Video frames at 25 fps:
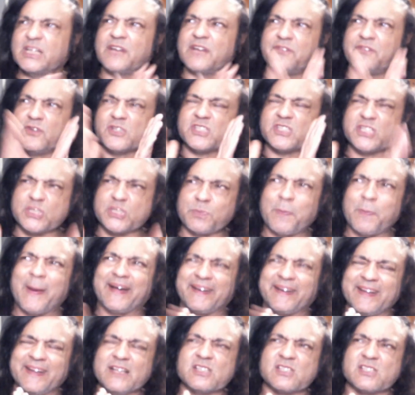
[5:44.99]
if you're
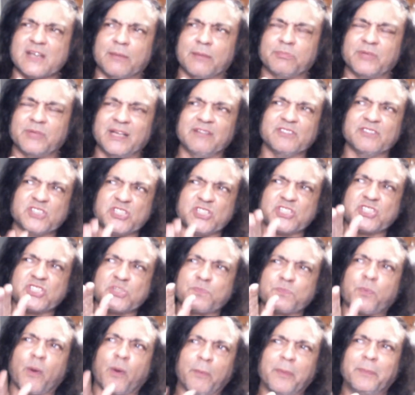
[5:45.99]
suspecting something which is
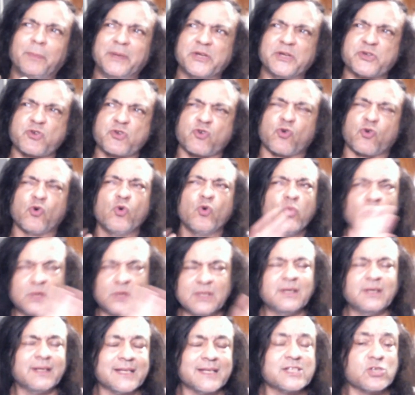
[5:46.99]
probably true,
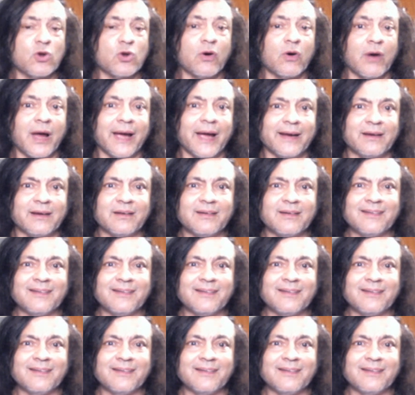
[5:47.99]
it's all right.